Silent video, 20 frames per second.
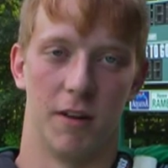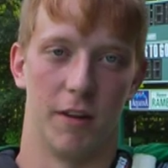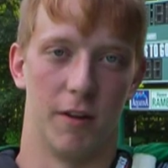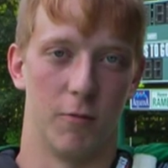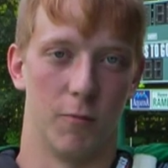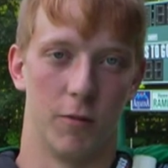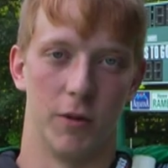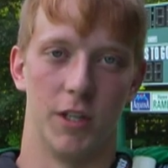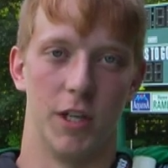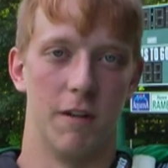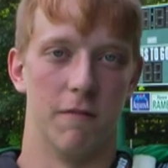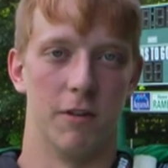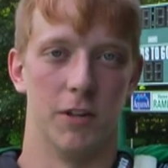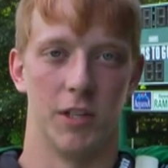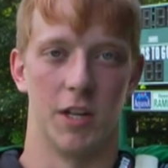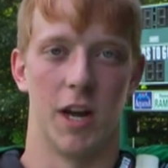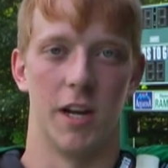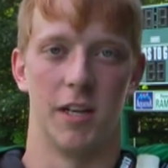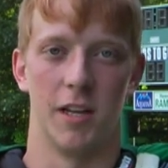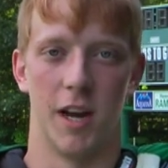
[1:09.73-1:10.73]
Like,
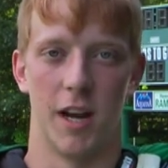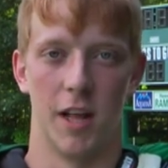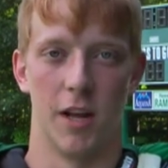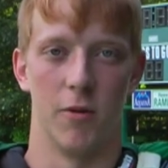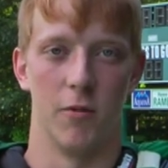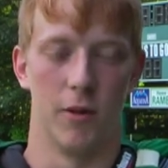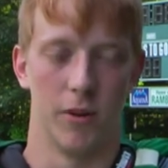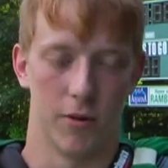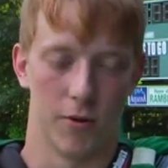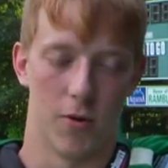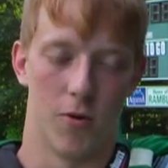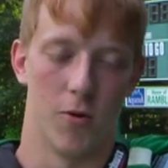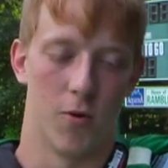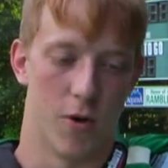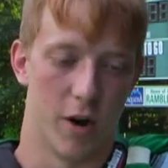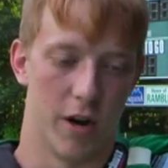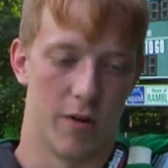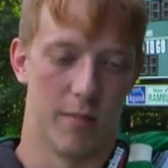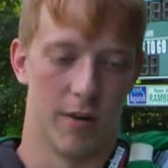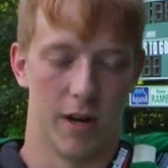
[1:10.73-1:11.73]
receivers got together. We throw
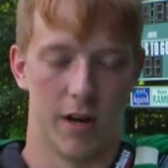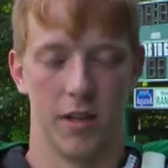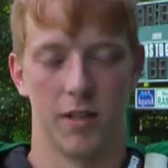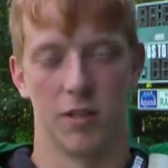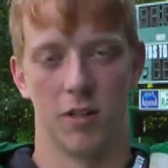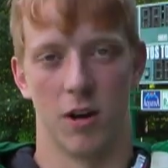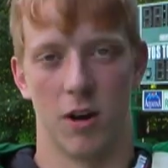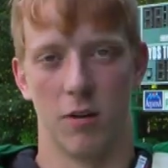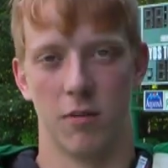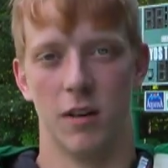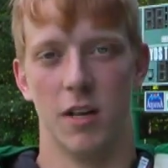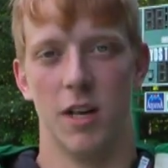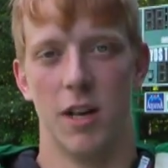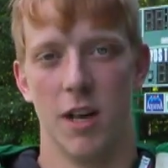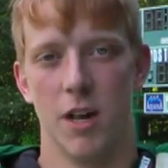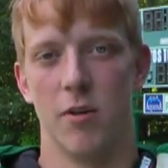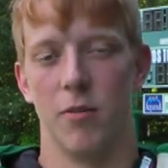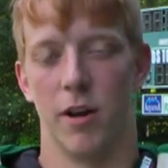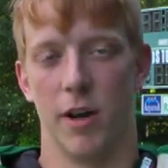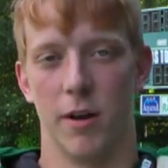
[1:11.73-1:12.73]
quite a bit. So
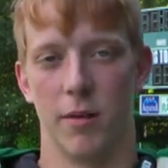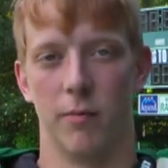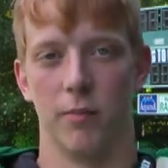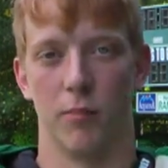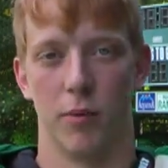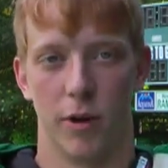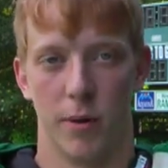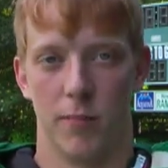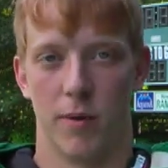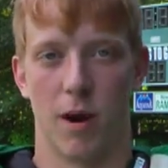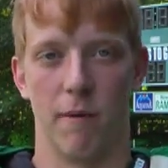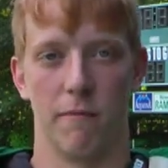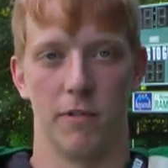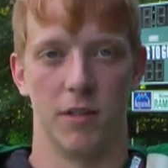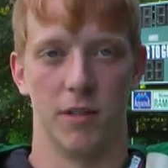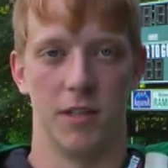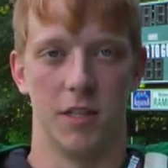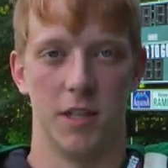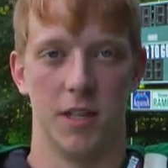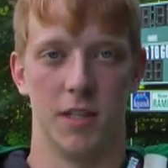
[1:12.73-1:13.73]
we're getting pretty pumped
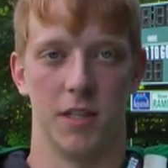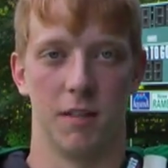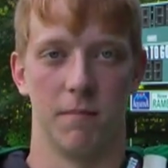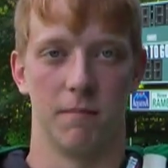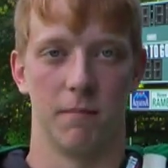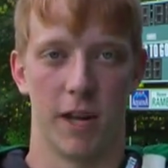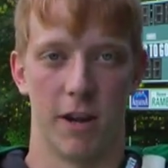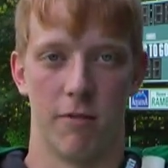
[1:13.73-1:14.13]
for the season.